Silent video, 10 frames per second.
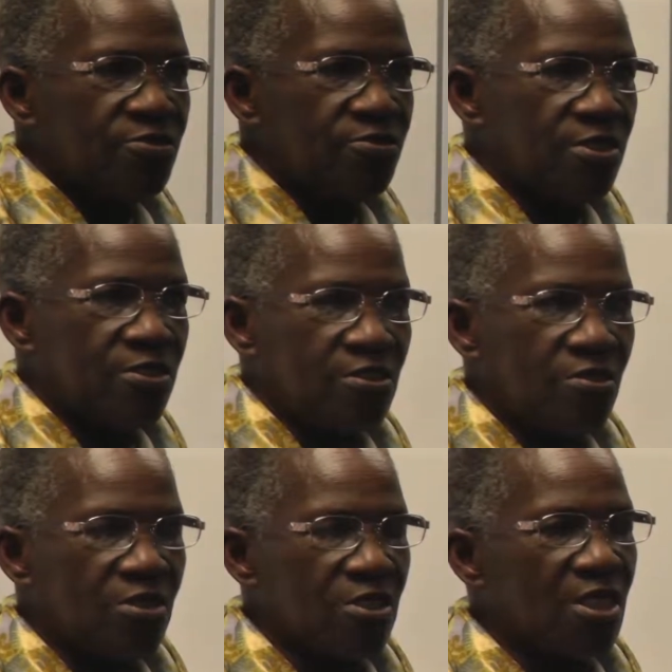to the
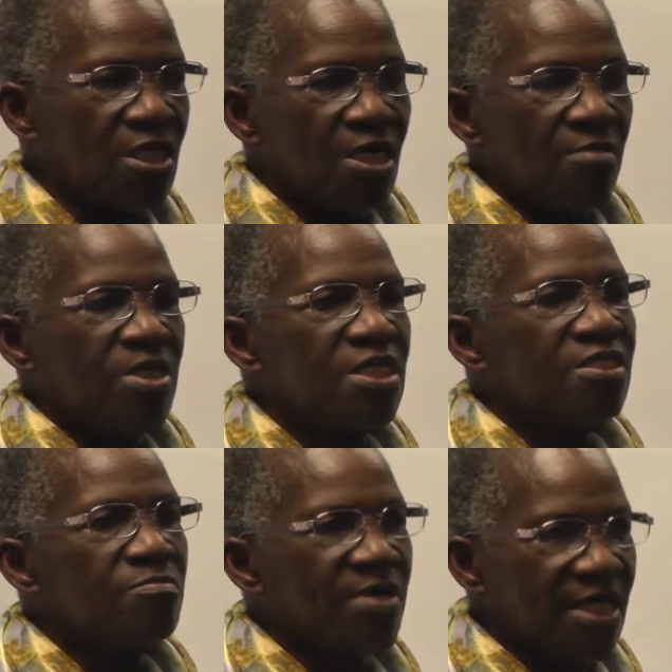other, because
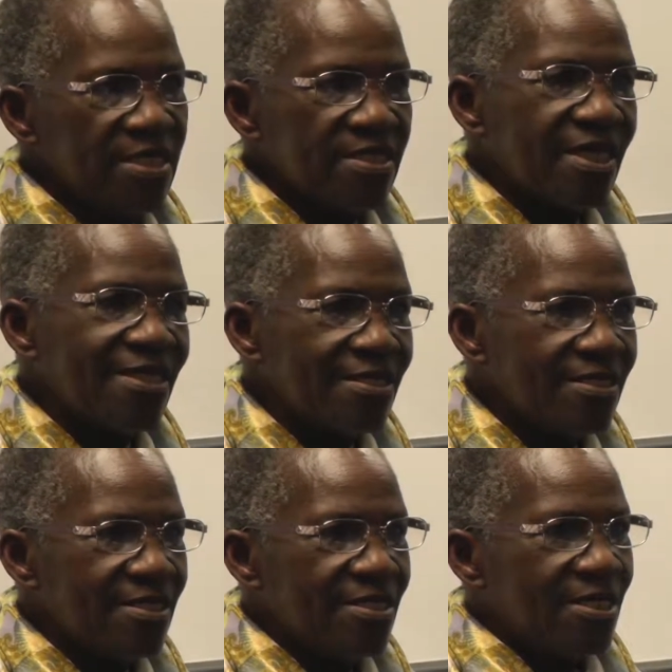by then
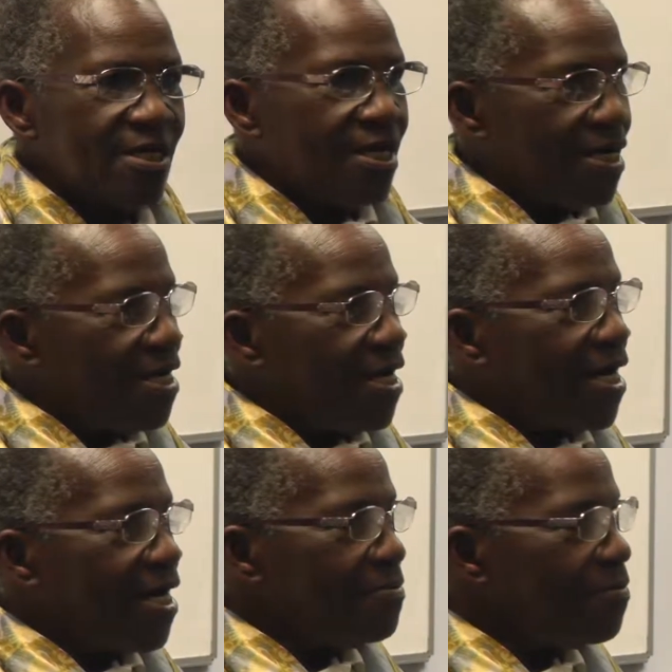
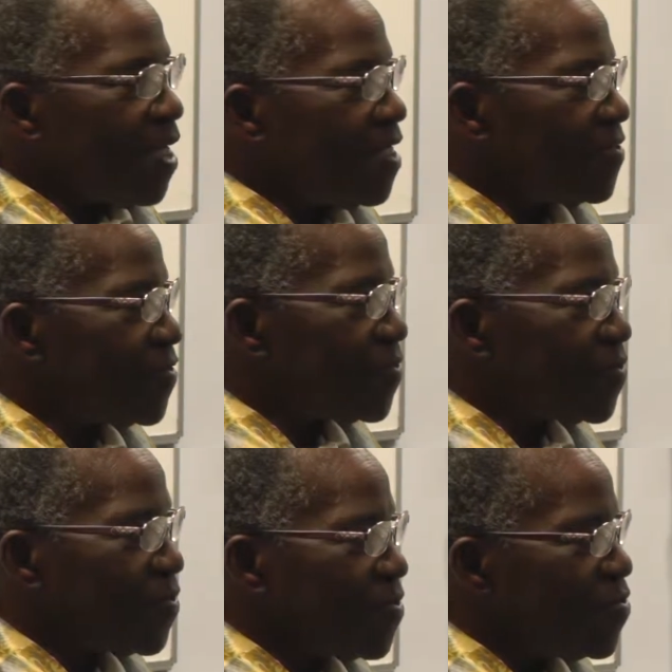I was
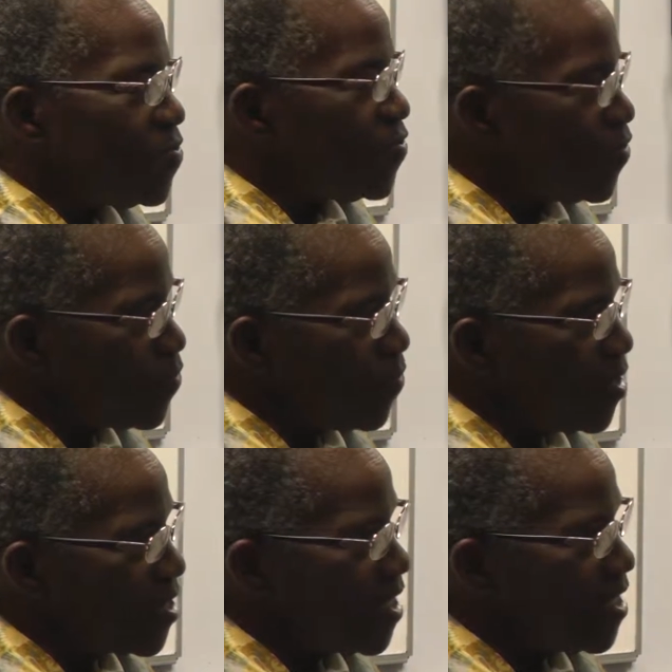not
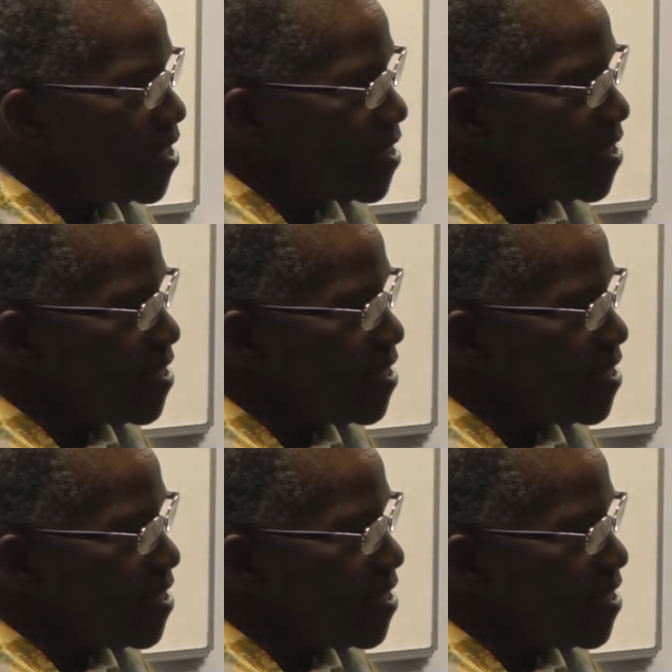working,